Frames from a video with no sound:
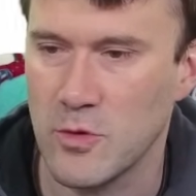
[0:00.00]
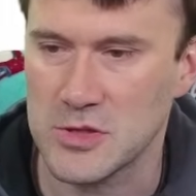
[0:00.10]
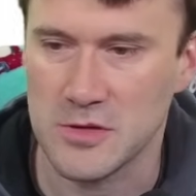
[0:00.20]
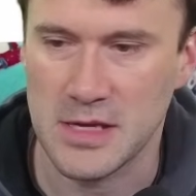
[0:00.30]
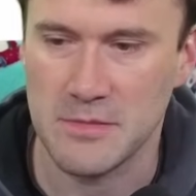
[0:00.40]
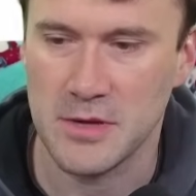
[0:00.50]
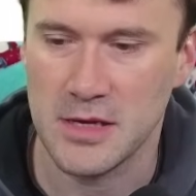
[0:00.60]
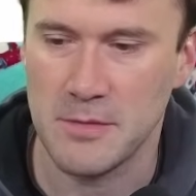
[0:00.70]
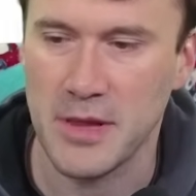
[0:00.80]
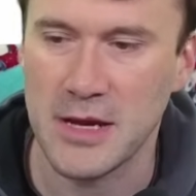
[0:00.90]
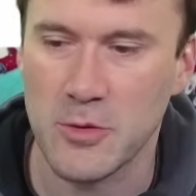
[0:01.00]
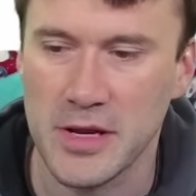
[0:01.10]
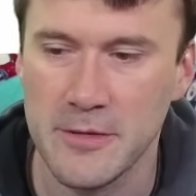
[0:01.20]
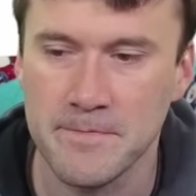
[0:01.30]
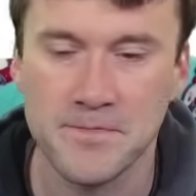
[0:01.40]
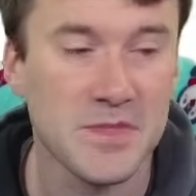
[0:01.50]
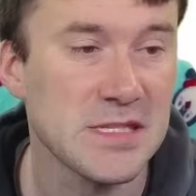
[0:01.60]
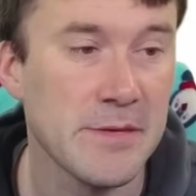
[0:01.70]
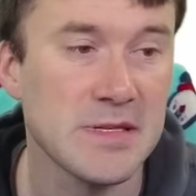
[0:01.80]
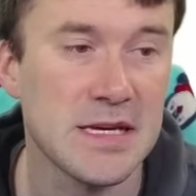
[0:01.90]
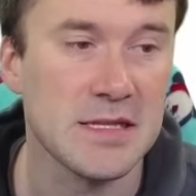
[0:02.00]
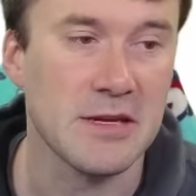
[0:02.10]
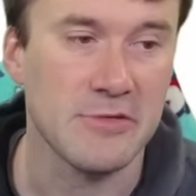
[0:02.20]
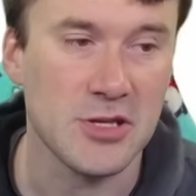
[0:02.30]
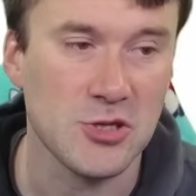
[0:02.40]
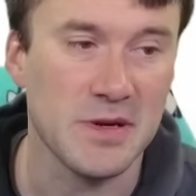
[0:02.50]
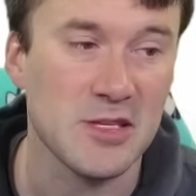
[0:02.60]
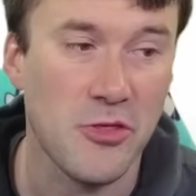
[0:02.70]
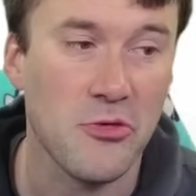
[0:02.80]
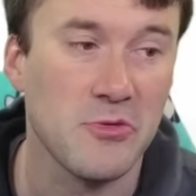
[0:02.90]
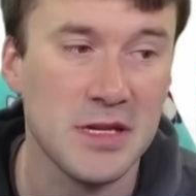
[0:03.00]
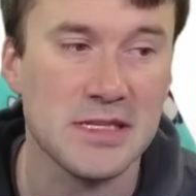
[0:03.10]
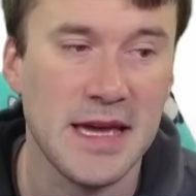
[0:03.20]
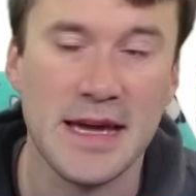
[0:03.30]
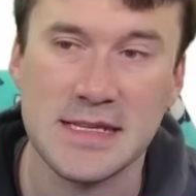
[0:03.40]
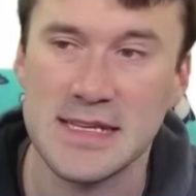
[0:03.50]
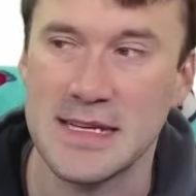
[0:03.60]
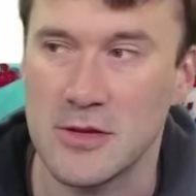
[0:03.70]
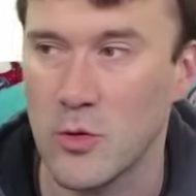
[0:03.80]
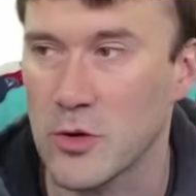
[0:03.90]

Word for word: what's her name, uh Black Widow, same exact thing, right? She makes three attacks in an